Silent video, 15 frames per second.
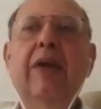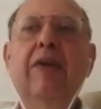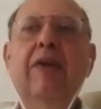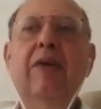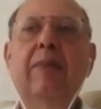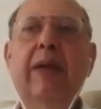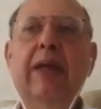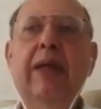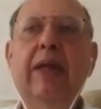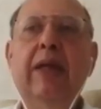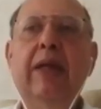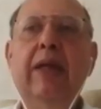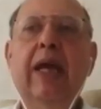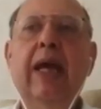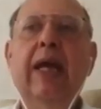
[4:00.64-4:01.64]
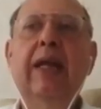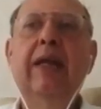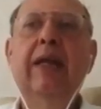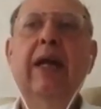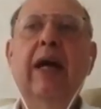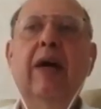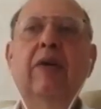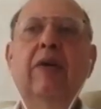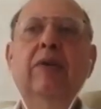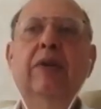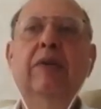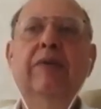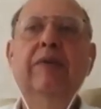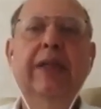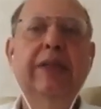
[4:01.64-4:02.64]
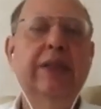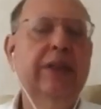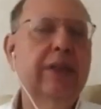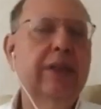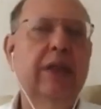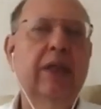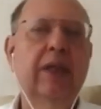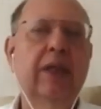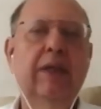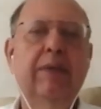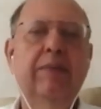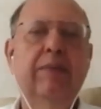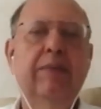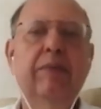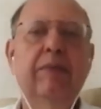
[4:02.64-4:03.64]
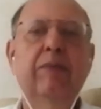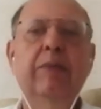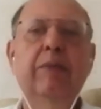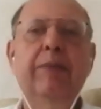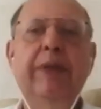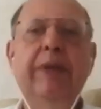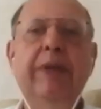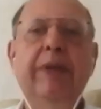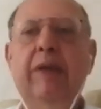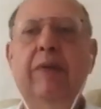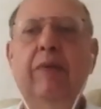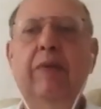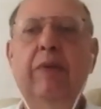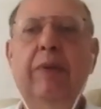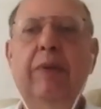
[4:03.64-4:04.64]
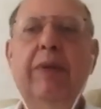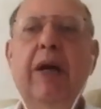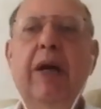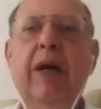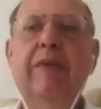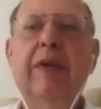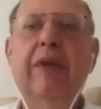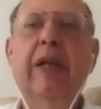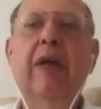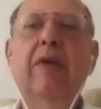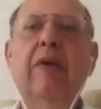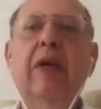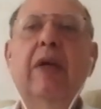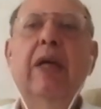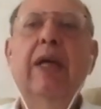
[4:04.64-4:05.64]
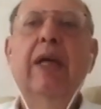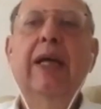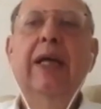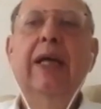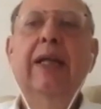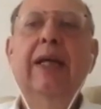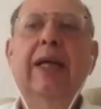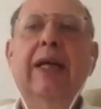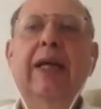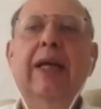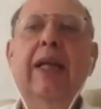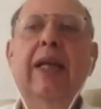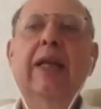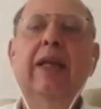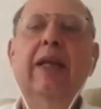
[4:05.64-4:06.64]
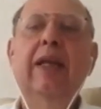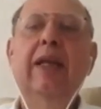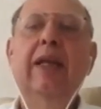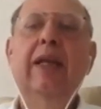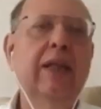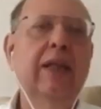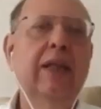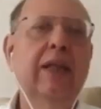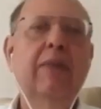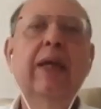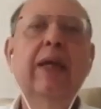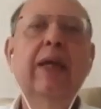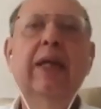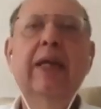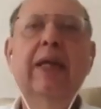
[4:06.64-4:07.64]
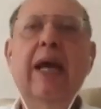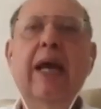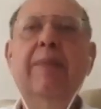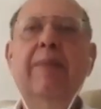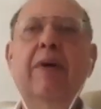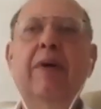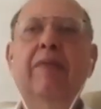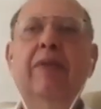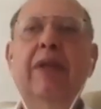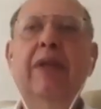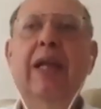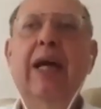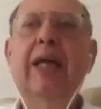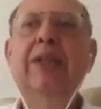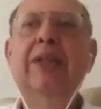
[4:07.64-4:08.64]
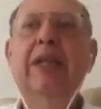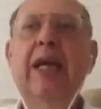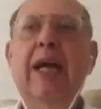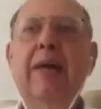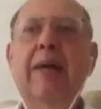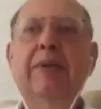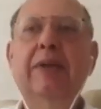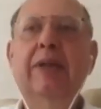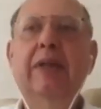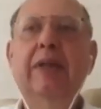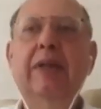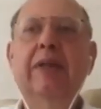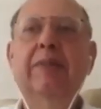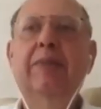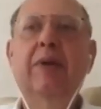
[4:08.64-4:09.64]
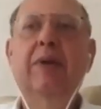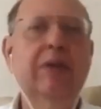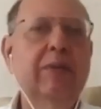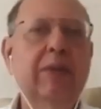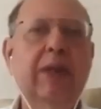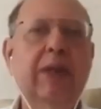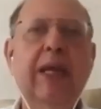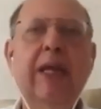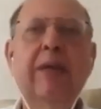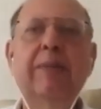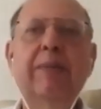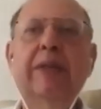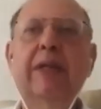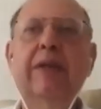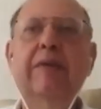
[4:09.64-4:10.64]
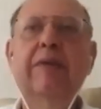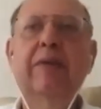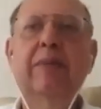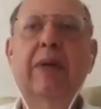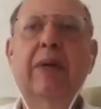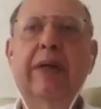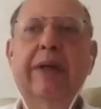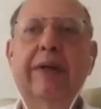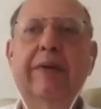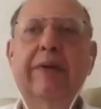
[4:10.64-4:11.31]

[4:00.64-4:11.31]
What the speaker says: your money, and how you invest would be part of it. Now, again, the market cap of the large caps is approximately 80% of the market,